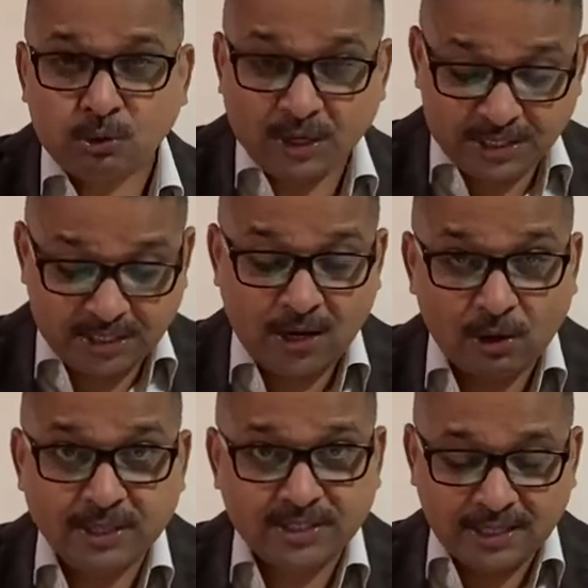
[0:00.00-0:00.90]
You can see
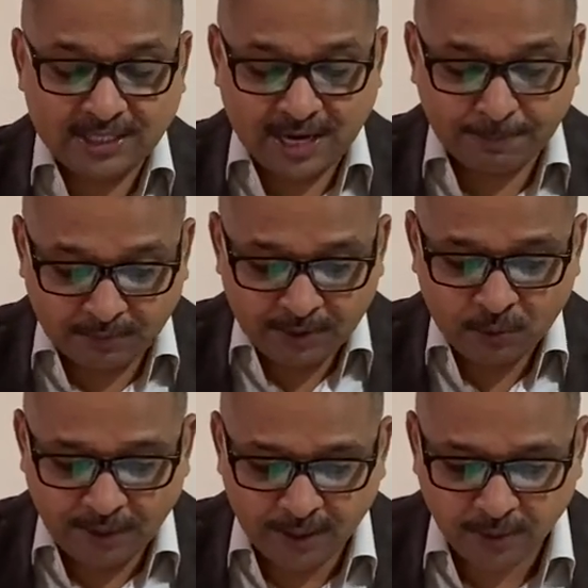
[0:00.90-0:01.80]
all this in that chapter when
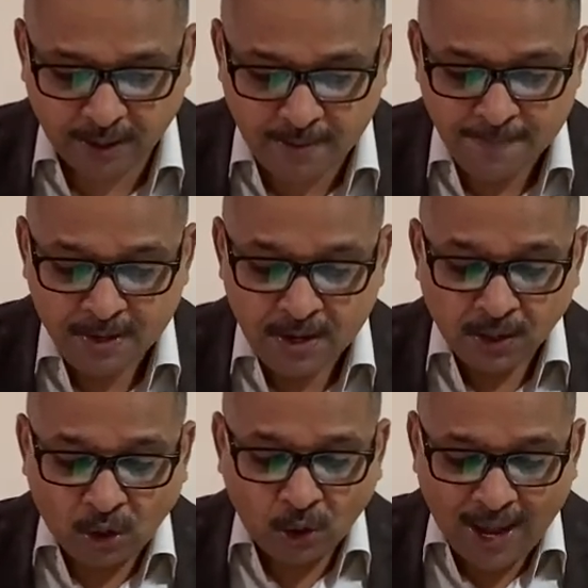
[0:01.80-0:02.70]
you read. Okay,
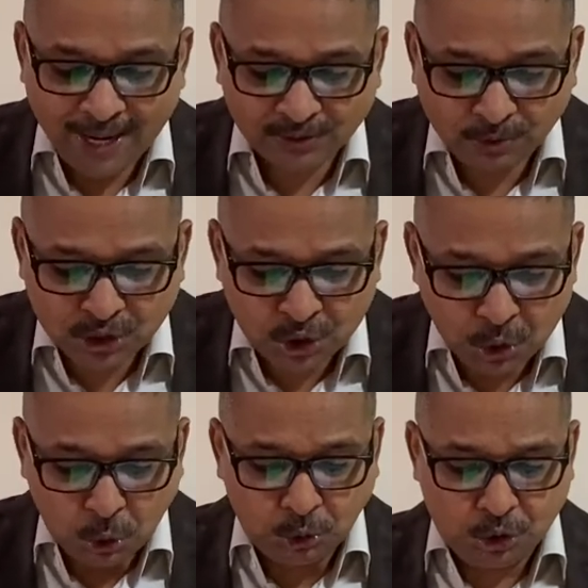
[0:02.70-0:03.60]
Goliath was
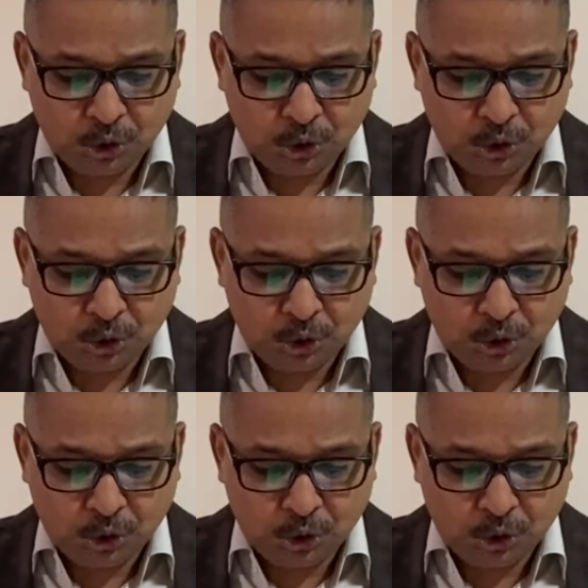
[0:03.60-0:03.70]
huge.